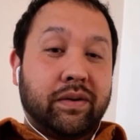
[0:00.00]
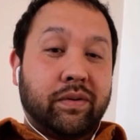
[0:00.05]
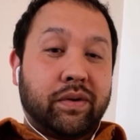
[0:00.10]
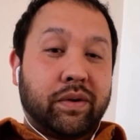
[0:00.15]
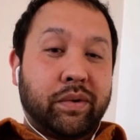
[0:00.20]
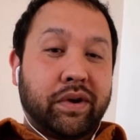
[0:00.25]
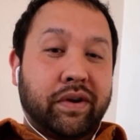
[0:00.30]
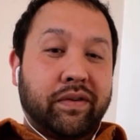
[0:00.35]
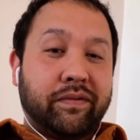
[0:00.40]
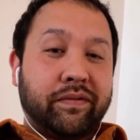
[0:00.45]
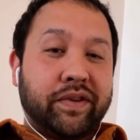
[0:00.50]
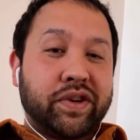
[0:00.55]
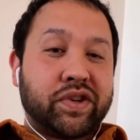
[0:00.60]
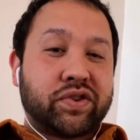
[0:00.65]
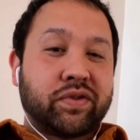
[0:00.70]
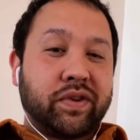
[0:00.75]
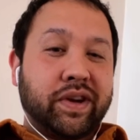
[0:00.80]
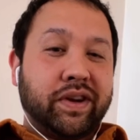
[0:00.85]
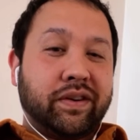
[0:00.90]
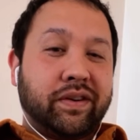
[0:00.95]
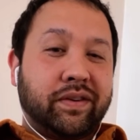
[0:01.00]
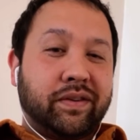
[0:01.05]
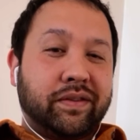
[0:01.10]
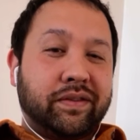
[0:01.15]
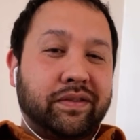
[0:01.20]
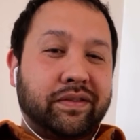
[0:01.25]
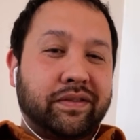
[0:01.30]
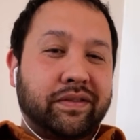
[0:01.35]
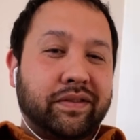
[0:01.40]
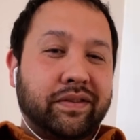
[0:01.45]
What about
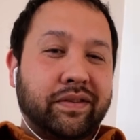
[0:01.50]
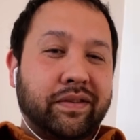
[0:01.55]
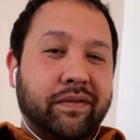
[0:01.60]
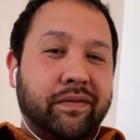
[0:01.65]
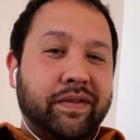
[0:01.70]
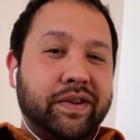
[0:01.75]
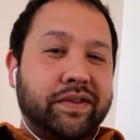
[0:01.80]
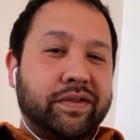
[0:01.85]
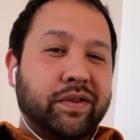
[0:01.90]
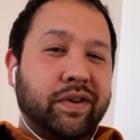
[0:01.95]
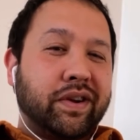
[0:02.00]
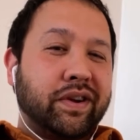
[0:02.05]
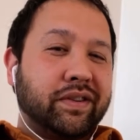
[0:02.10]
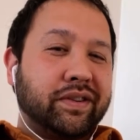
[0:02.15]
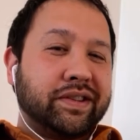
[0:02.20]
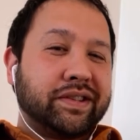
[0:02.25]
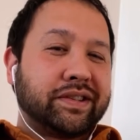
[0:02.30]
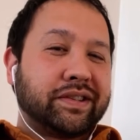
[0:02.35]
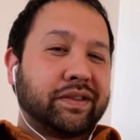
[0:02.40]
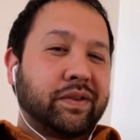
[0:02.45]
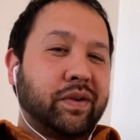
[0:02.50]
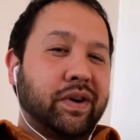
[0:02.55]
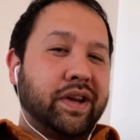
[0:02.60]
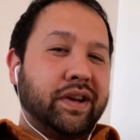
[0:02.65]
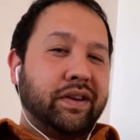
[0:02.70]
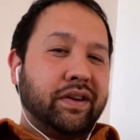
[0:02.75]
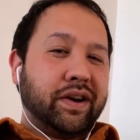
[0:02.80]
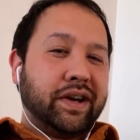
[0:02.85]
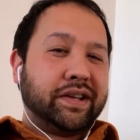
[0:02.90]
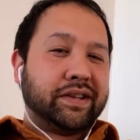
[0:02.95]
vitriol? Vitriol is
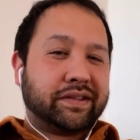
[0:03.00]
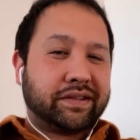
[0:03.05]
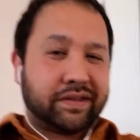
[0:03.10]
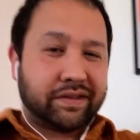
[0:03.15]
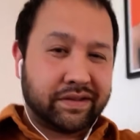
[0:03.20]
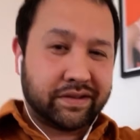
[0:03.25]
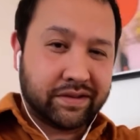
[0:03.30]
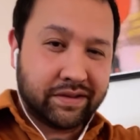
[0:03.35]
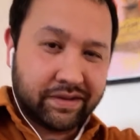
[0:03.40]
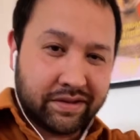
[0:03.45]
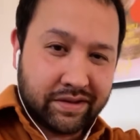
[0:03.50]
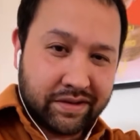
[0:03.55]
quite nice.